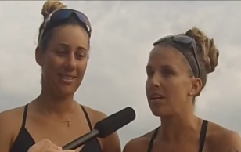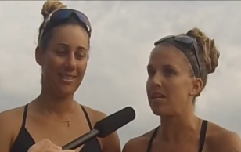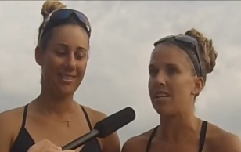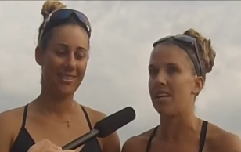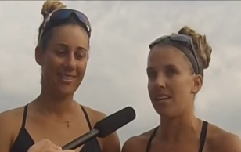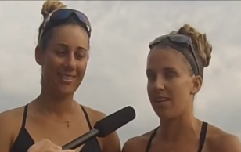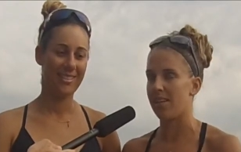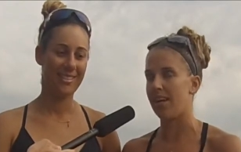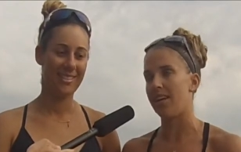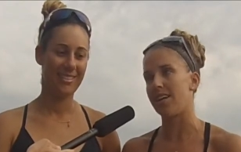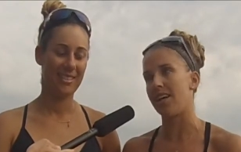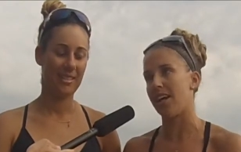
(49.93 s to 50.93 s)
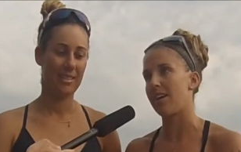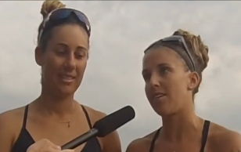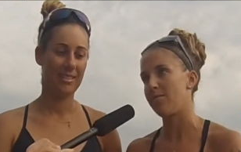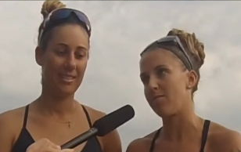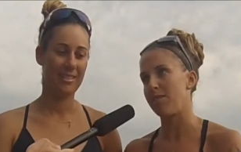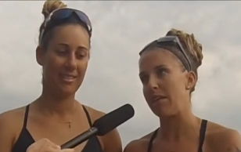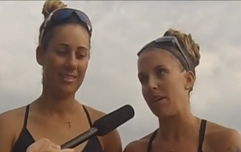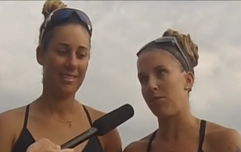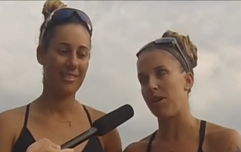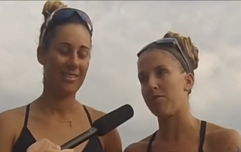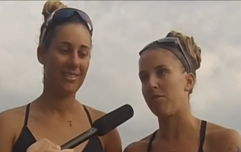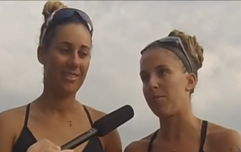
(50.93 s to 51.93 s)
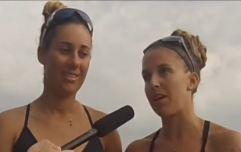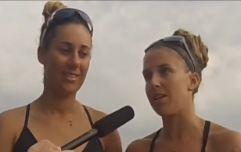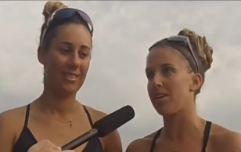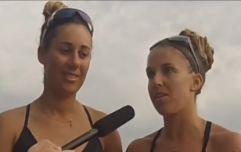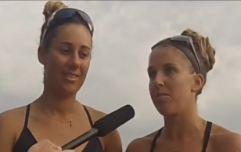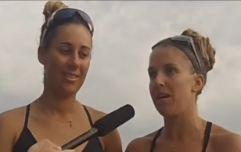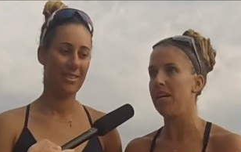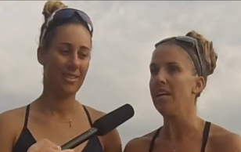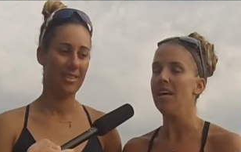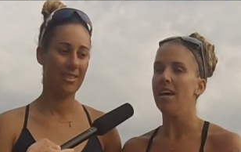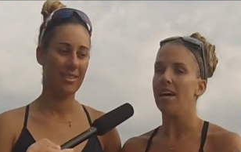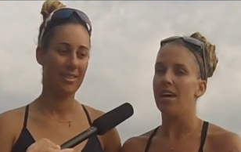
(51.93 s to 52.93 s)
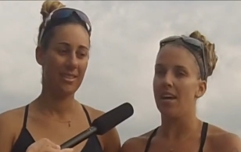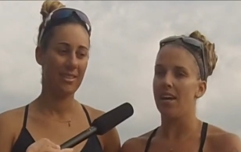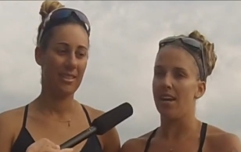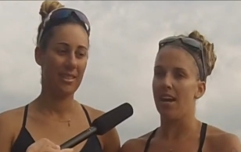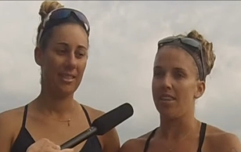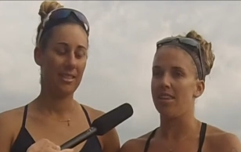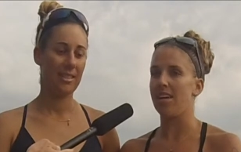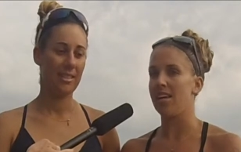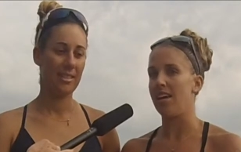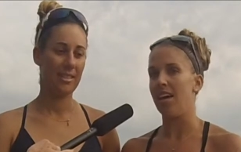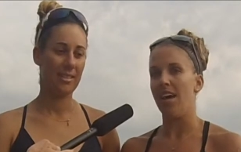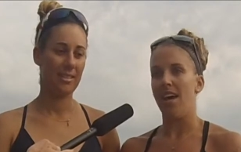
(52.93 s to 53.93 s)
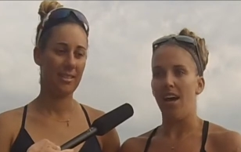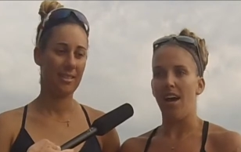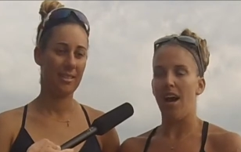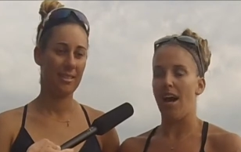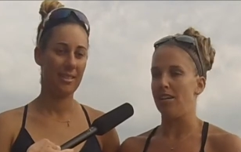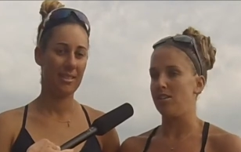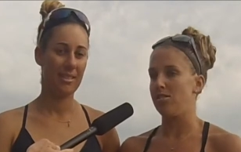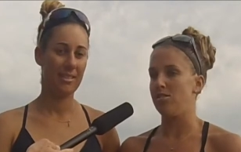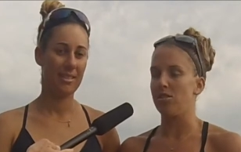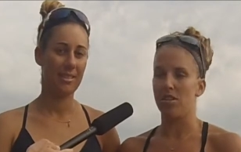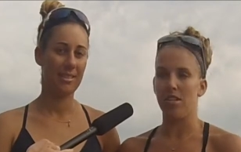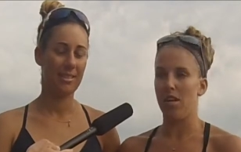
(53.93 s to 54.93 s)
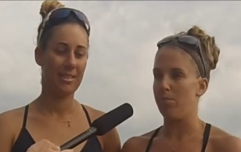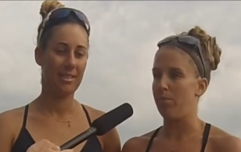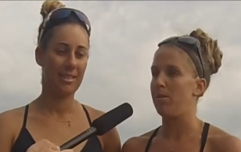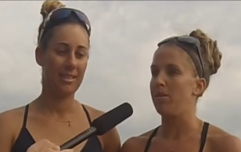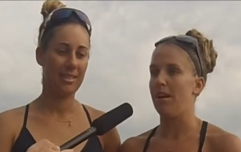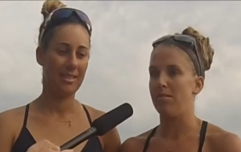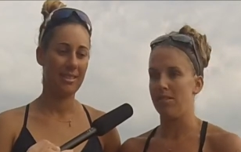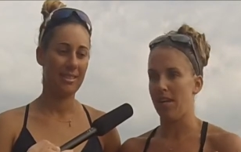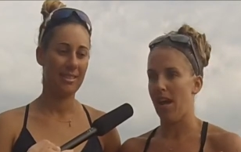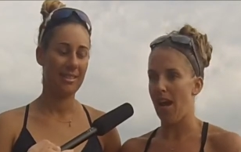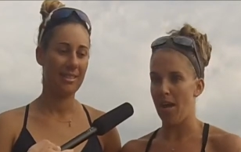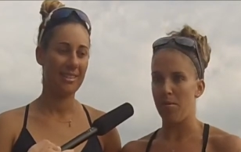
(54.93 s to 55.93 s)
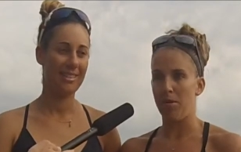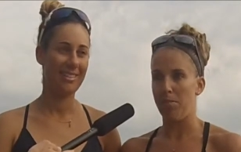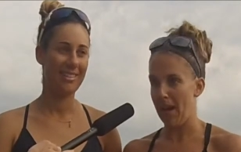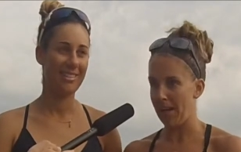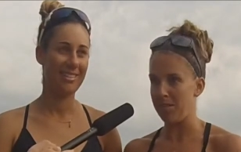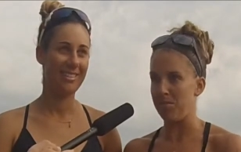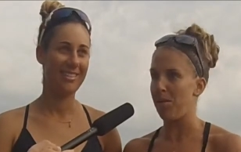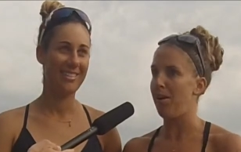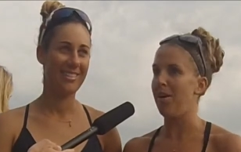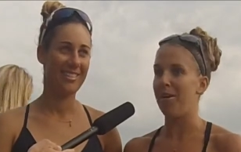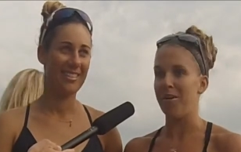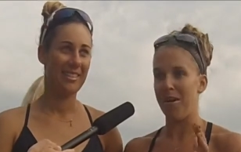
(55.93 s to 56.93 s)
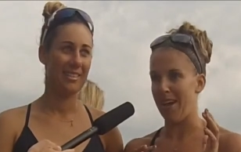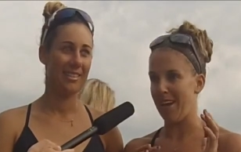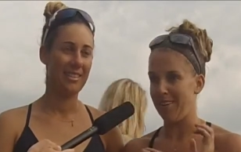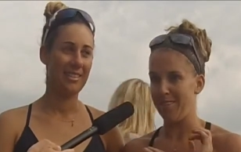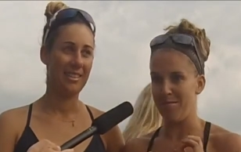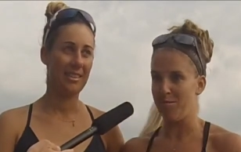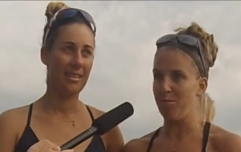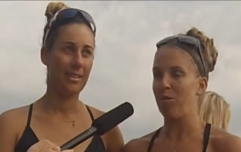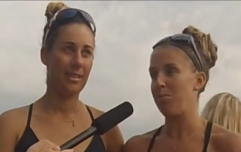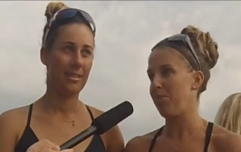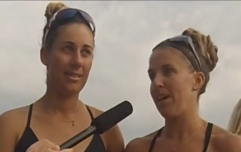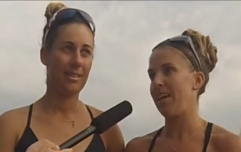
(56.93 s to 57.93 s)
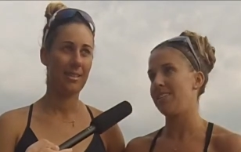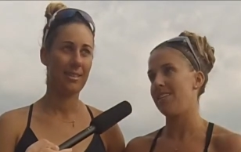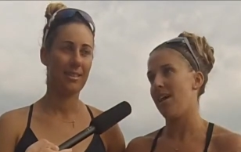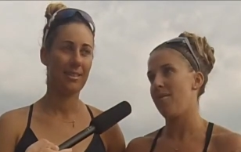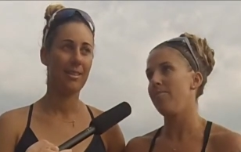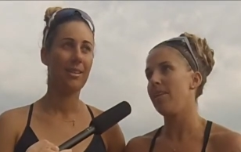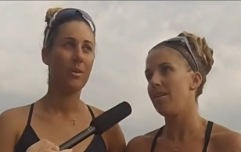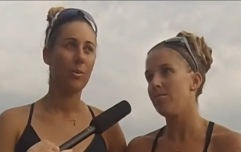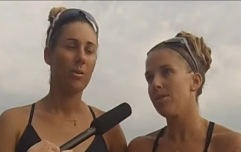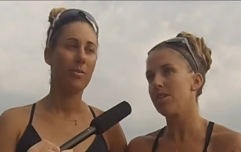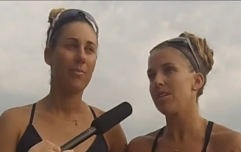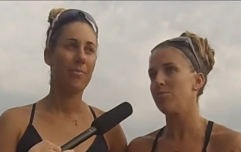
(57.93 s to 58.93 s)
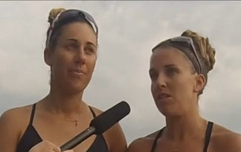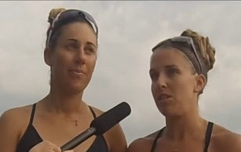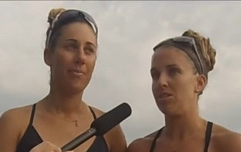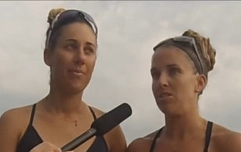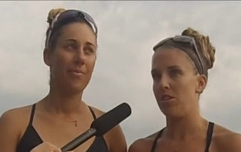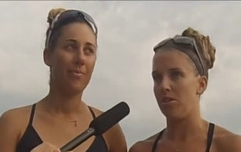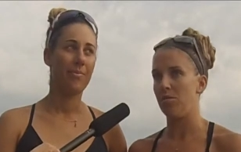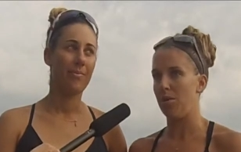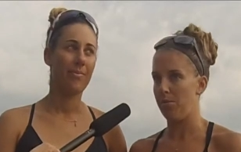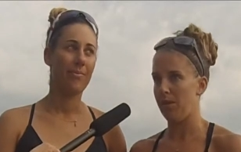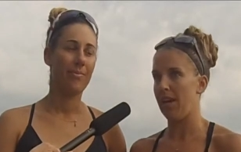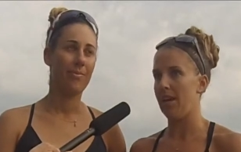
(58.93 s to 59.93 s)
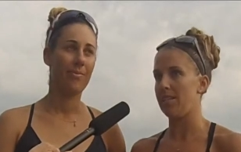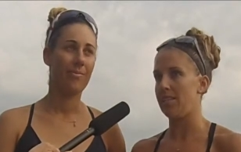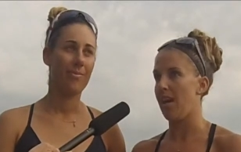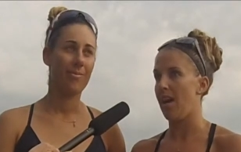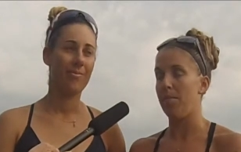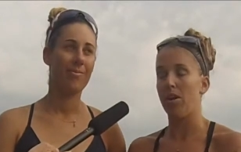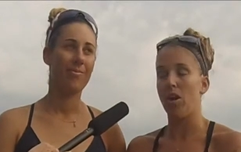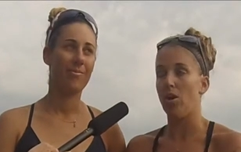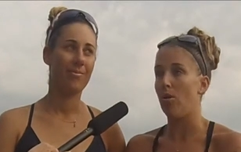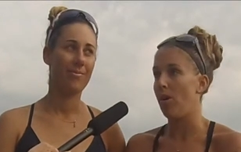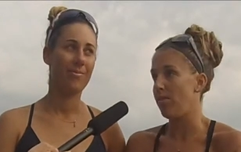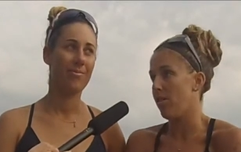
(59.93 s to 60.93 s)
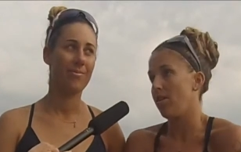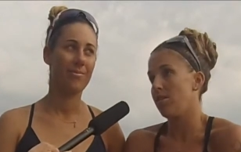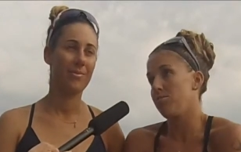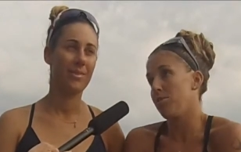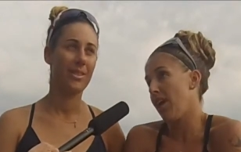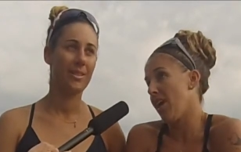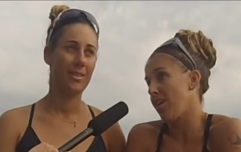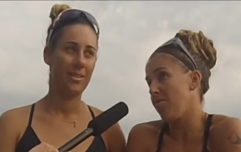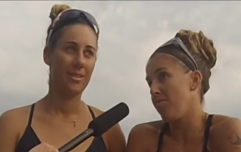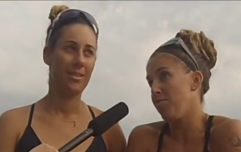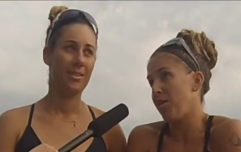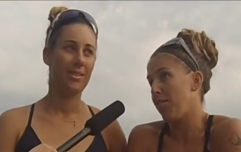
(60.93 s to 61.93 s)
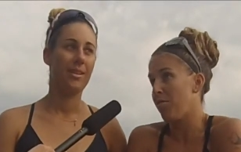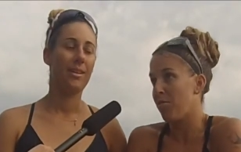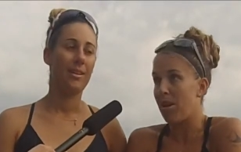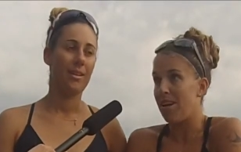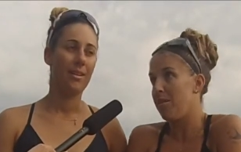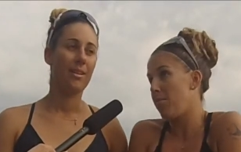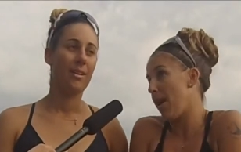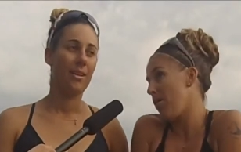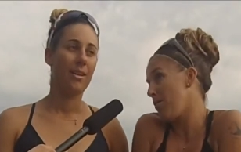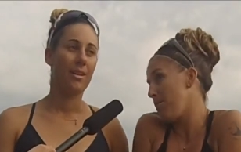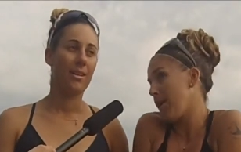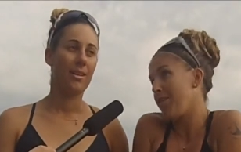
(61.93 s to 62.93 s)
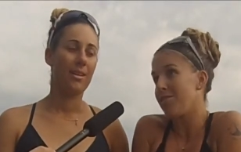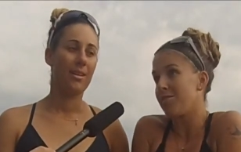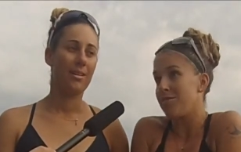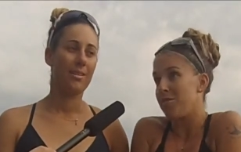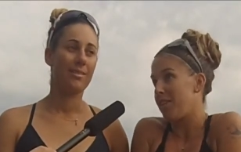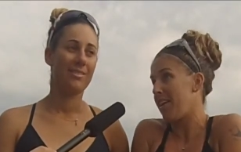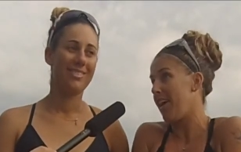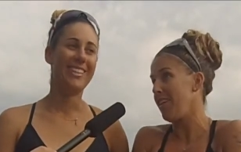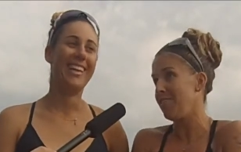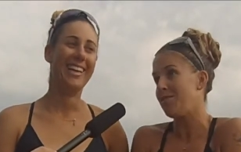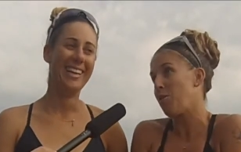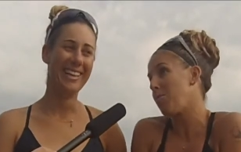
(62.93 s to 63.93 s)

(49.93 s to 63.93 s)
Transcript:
Speaker 1: because I did let it kind of get away from me a little bit. And I think I just looked at April and I was like, I am going to pass the ball and one play at a time. And really, we just took one play at a time and go as hard as we can. If we have to run into banners or the net, so